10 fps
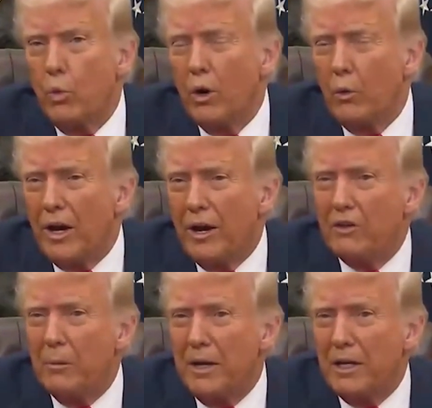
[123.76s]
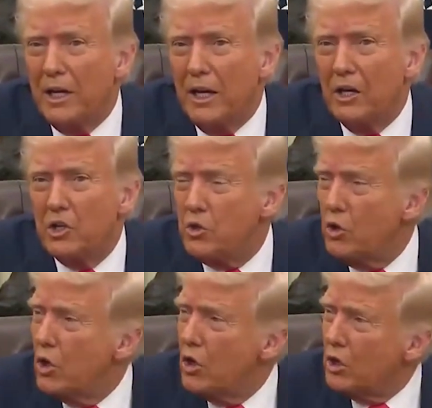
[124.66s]
Well, we have to maintain a
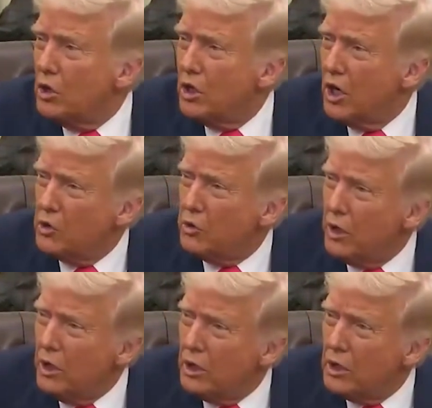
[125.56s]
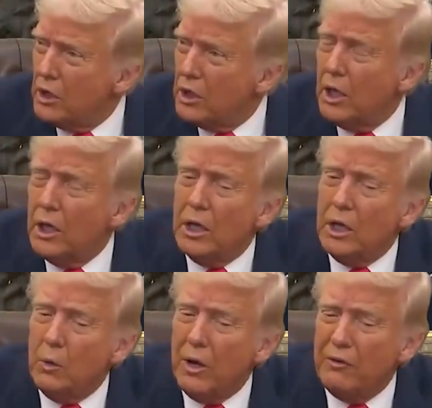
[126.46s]
strong country.
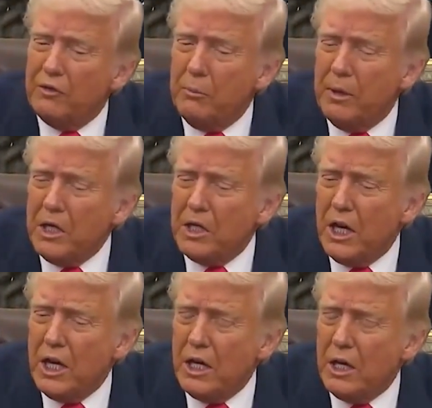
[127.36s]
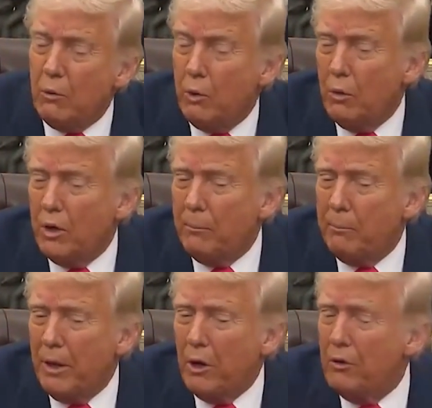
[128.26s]
We have to maintain, we want to
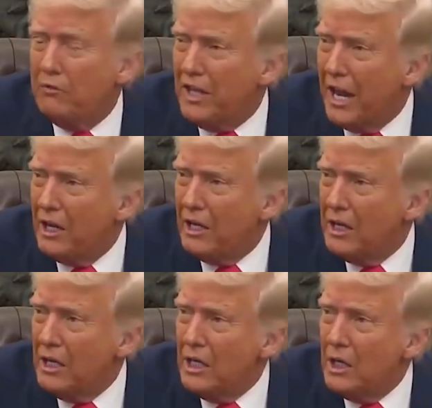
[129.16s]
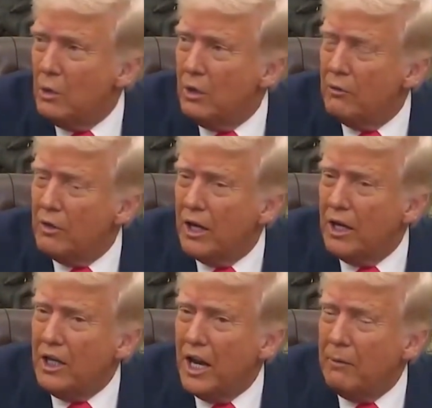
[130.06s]
pay off debt. We have a lot
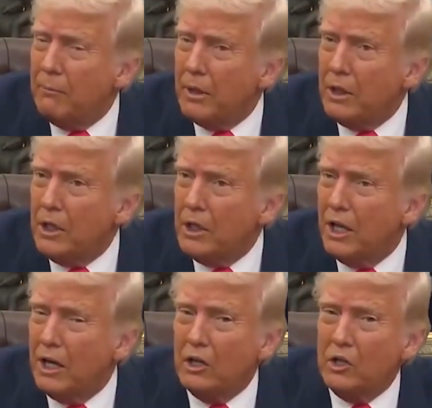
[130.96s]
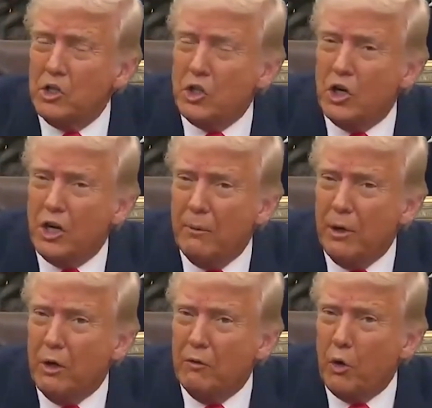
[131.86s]
of debt, but that'll start
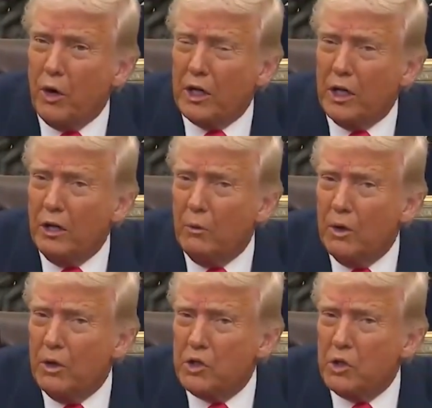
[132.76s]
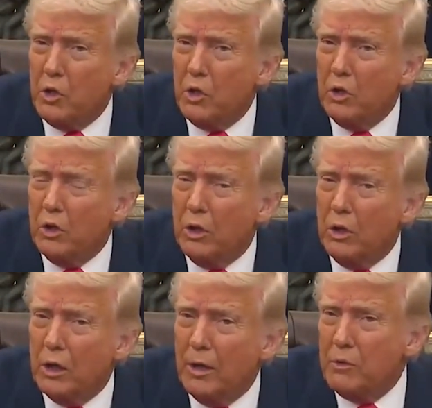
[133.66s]
coming off quickly when this all
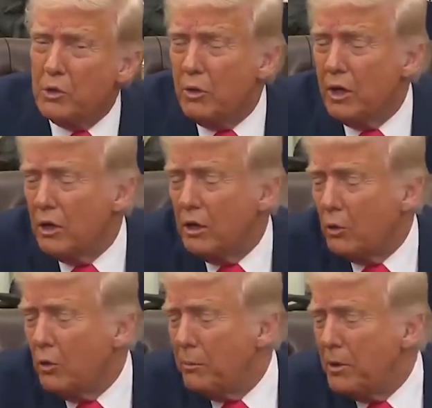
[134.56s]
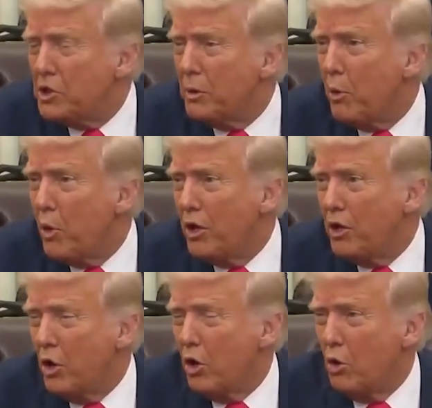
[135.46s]
comes around. Look, we've been supporting
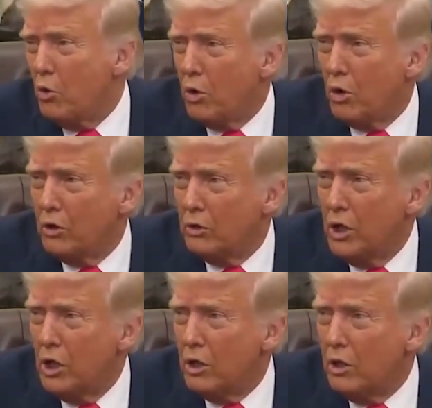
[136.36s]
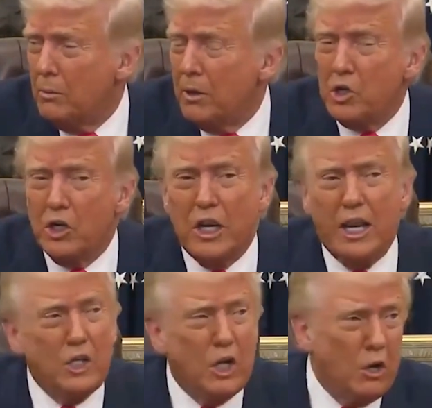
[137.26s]
the whole world. You mentioned
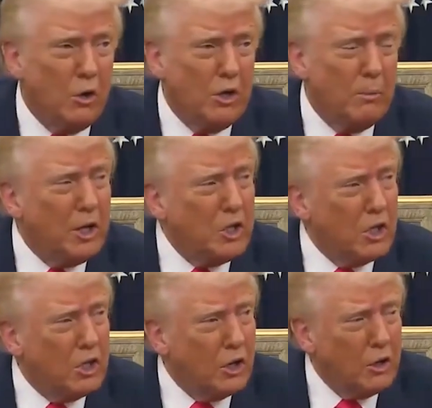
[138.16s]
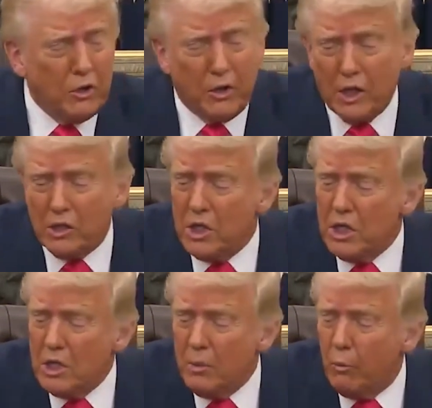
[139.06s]
NATO and you mentioned other things.
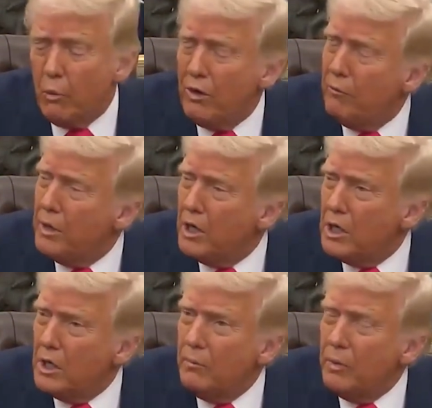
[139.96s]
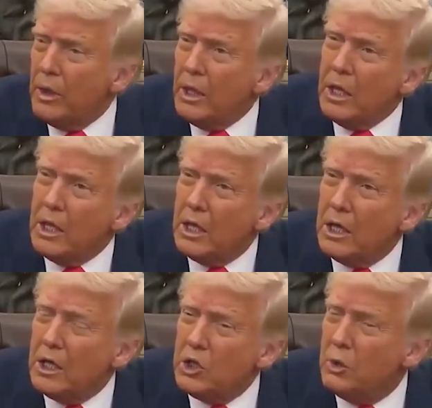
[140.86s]
We've been
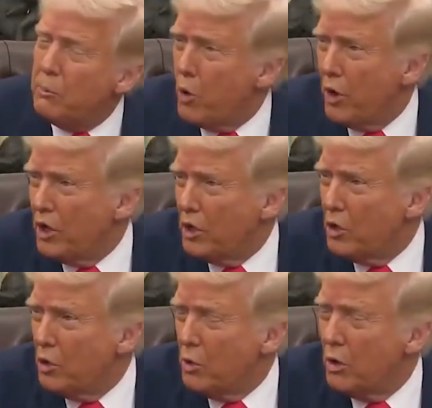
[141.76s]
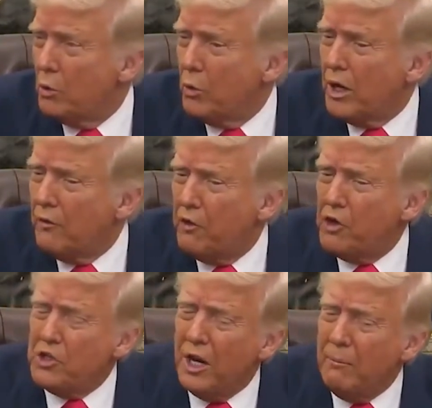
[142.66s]
supporting the whole world. When I
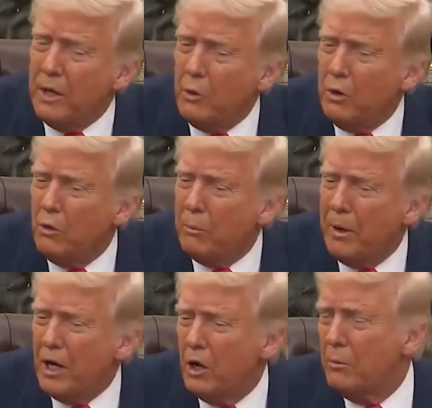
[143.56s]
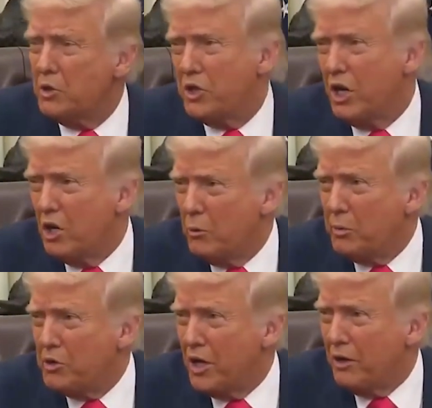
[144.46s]
first came in, we were paying almost
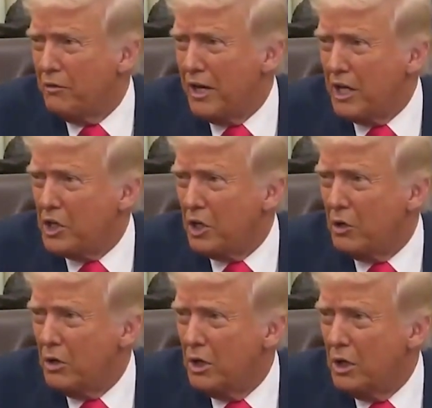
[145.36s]
100% of NATO.